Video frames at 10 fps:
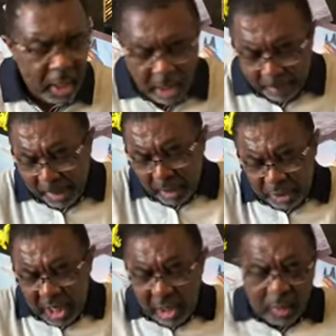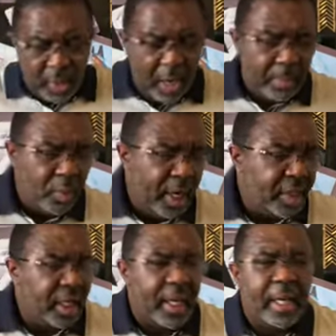a belt tied around my
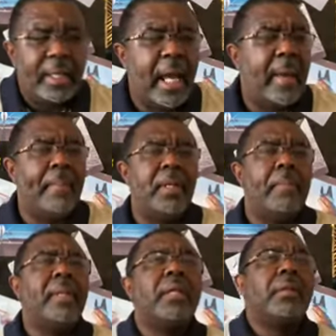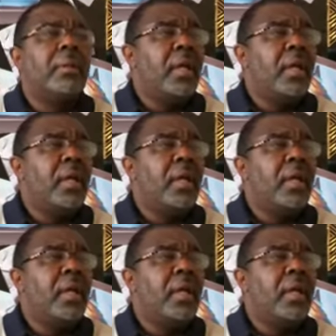waist, I got a nine millimeter